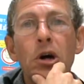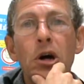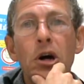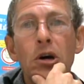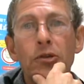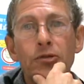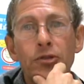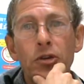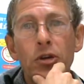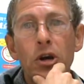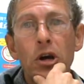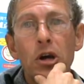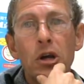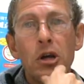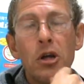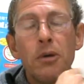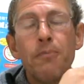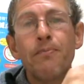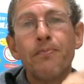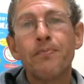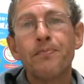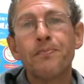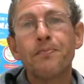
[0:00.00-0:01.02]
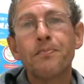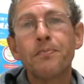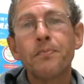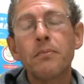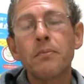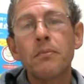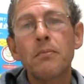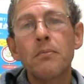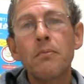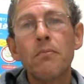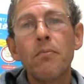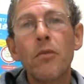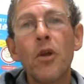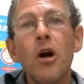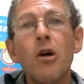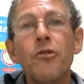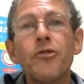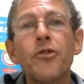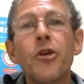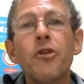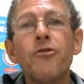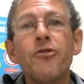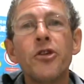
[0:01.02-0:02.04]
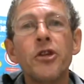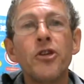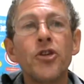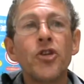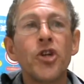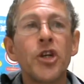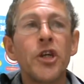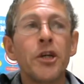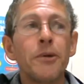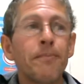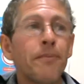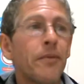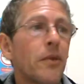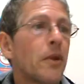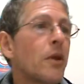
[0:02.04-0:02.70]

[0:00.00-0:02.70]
after I after I finish here.